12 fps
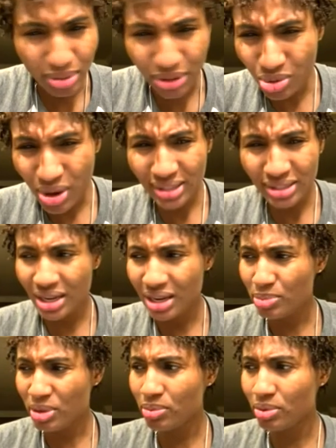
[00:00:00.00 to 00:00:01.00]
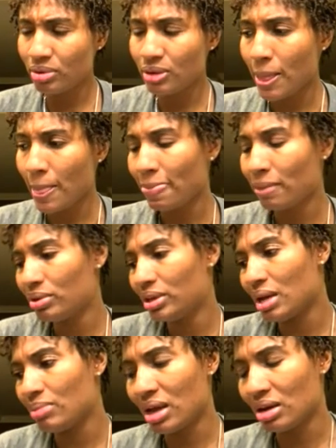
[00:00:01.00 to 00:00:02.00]
But do I say to people, but
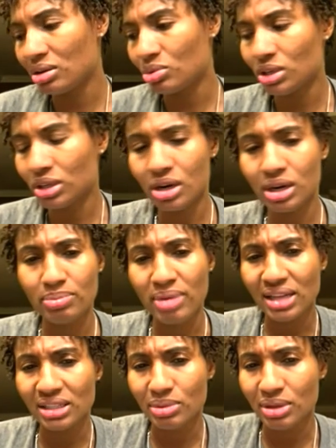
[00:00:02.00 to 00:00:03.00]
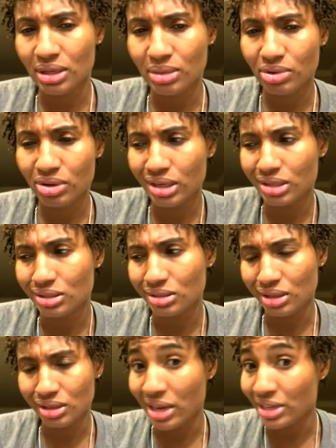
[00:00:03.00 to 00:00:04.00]
yeah, I'm not going to work hard in basketball anymore because
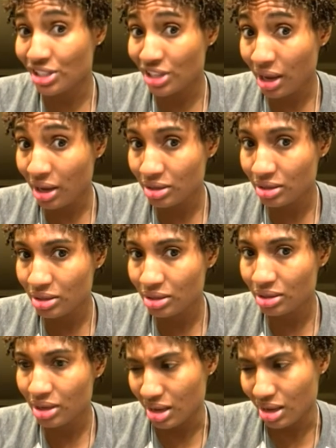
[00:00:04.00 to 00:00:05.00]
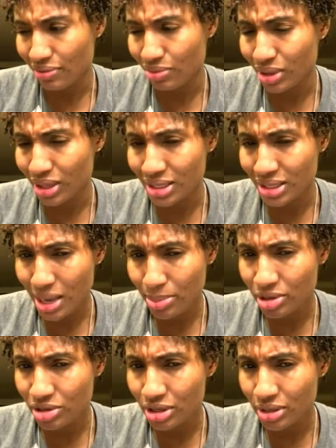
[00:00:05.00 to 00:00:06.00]
nothing has changed. I haven't won that
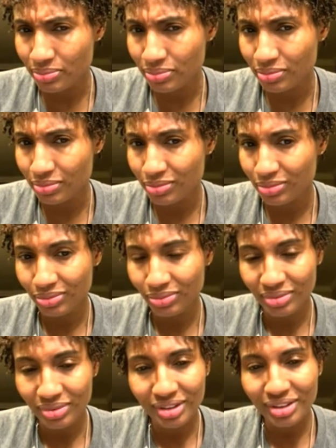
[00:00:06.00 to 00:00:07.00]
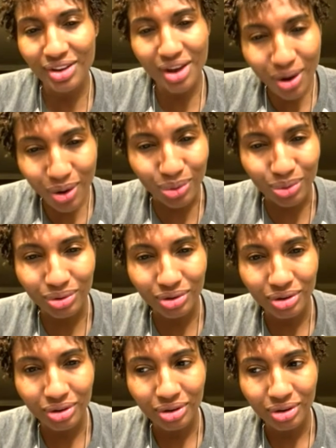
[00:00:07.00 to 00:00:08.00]
championship. No.
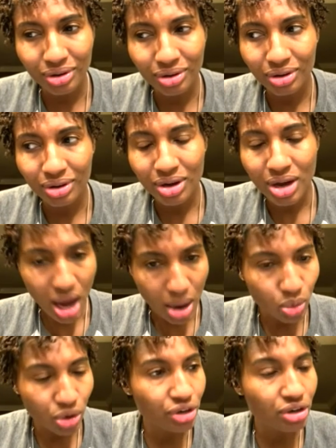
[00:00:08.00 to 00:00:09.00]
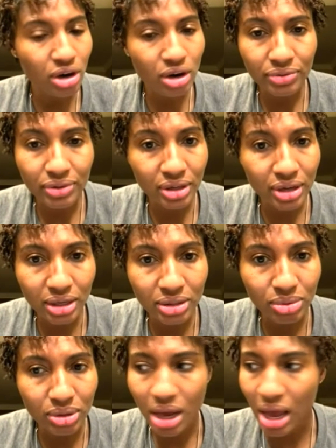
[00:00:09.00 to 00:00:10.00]
I'm working hard for the
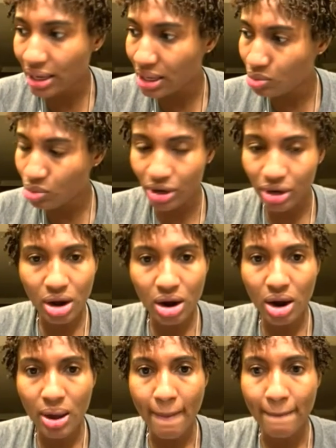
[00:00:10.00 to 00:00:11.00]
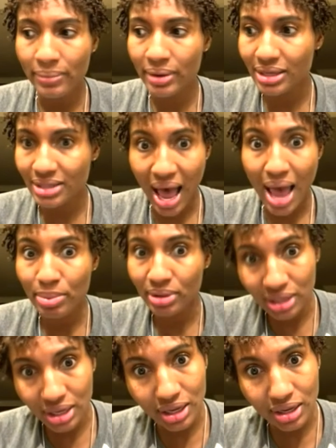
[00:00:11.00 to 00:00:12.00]
next one. I keep working hard because I
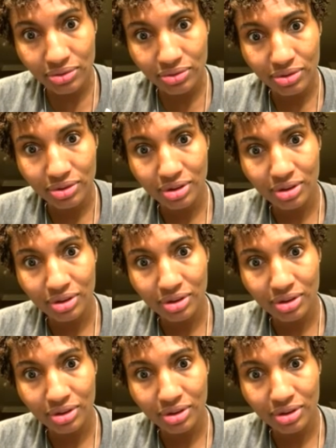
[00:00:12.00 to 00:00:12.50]
believe